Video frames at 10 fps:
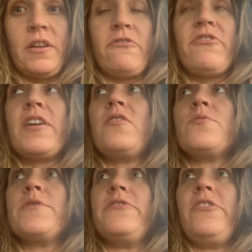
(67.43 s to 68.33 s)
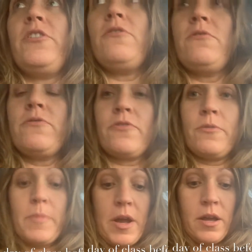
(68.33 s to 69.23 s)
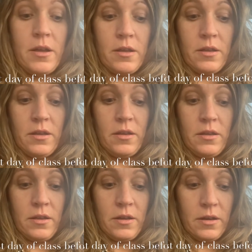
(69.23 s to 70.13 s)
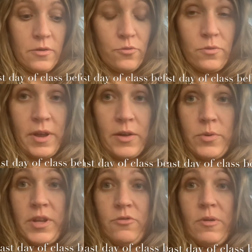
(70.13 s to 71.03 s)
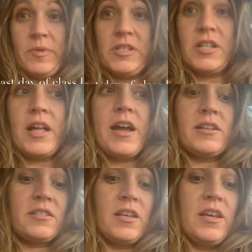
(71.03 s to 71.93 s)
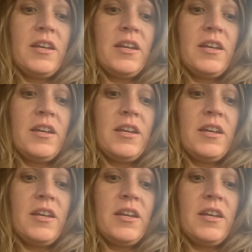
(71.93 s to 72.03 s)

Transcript: final review for my equity and remedies class,